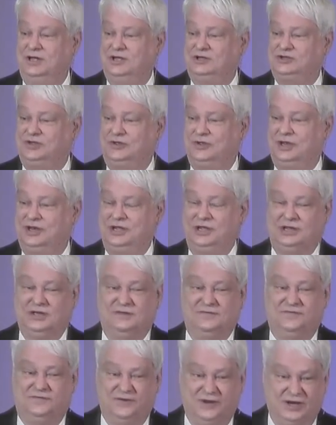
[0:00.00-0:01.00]
so that he
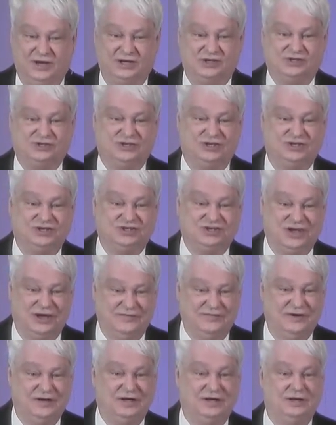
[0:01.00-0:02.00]
can finish the
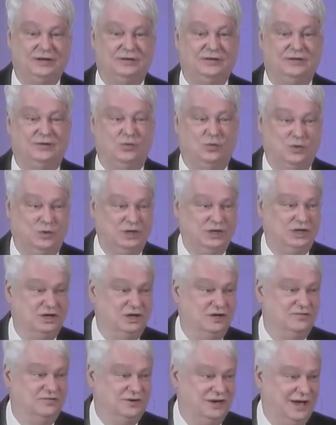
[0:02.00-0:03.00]
70th week
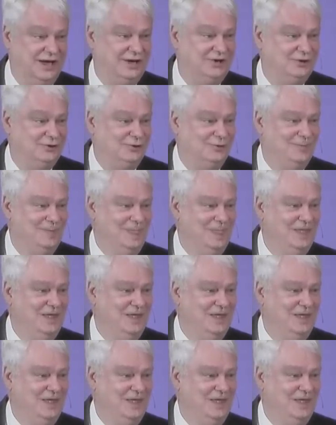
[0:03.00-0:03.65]
of Daniel,